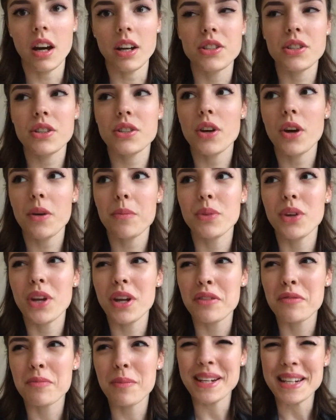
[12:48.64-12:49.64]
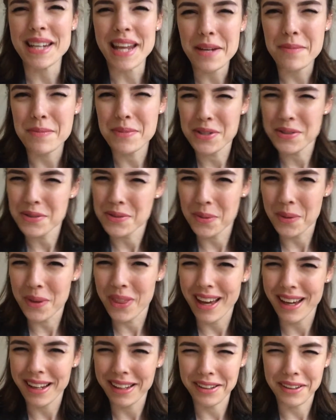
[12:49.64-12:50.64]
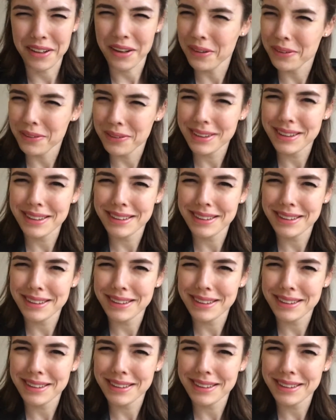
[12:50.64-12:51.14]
I just hope none of my neighbours saw that, you know?